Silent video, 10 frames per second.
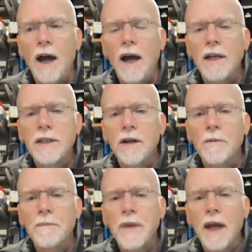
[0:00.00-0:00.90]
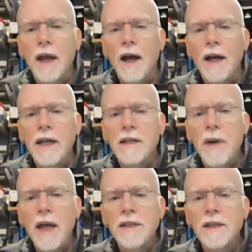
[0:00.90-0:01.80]
So it
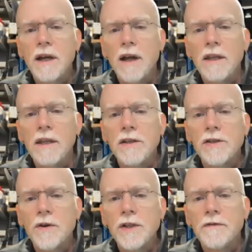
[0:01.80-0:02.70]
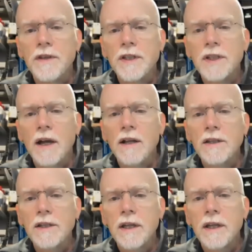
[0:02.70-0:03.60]
depends on the source of the
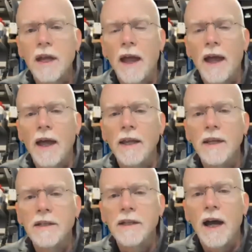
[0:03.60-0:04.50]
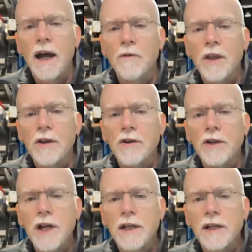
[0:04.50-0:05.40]
cells and whether you're
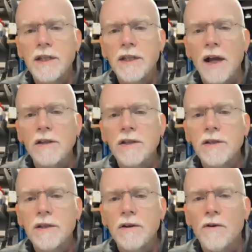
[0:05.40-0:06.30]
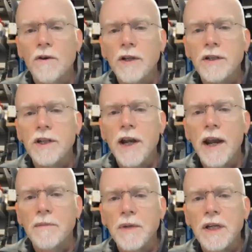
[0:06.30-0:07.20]
injecting cells or
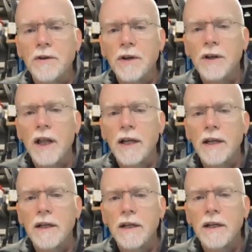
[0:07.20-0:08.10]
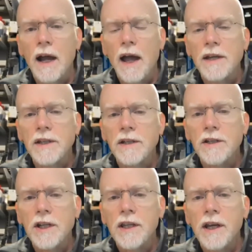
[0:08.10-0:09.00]
genetic material as in
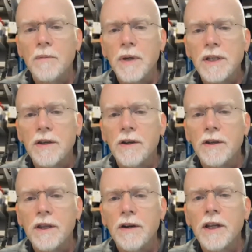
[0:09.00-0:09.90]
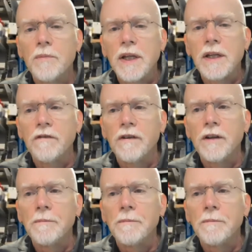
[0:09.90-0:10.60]
gene therapy. So they're a little bit different.